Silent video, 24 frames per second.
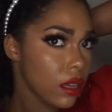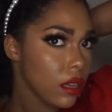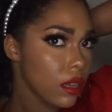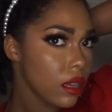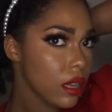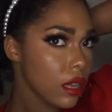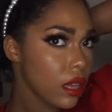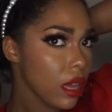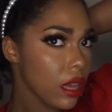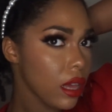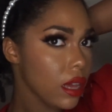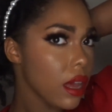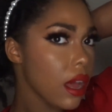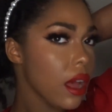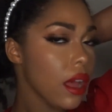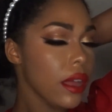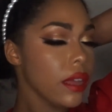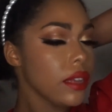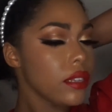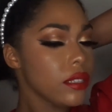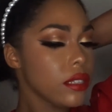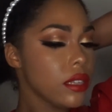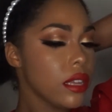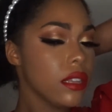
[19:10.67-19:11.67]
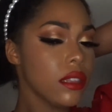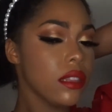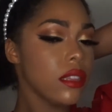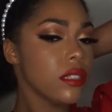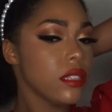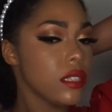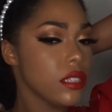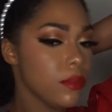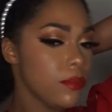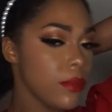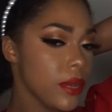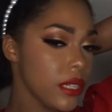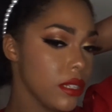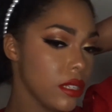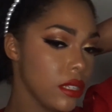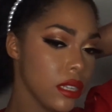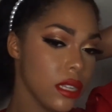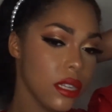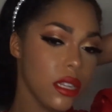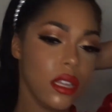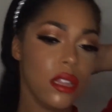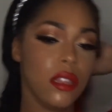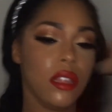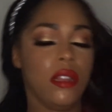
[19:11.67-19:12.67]
Okay guys, like this is
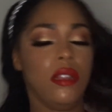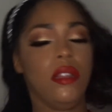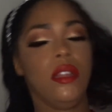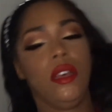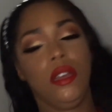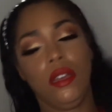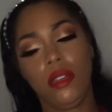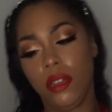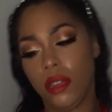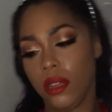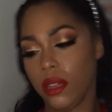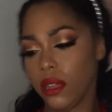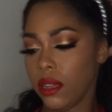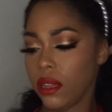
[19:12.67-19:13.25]
basically the look,